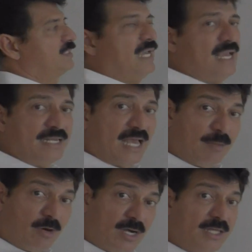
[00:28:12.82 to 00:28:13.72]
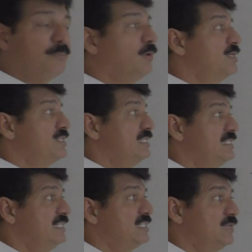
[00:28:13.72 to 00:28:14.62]
Can a body possess
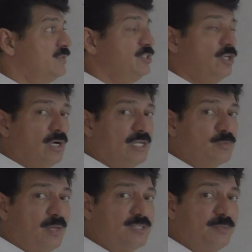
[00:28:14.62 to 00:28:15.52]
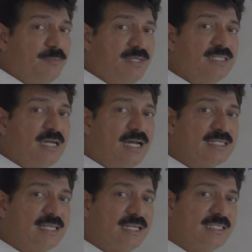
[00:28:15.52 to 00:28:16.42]
distance with zero displacement? Means the
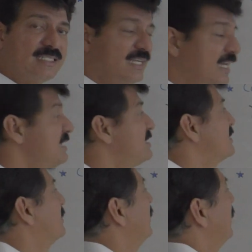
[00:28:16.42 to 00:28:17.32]
answer is yes.